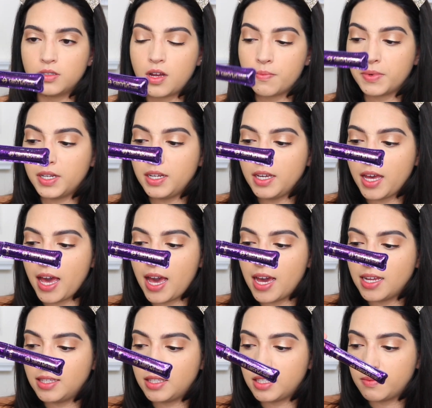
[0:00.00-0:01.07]
I'm going to
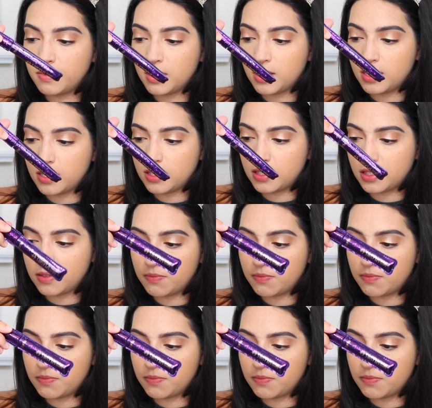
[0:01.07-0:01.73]
add some of this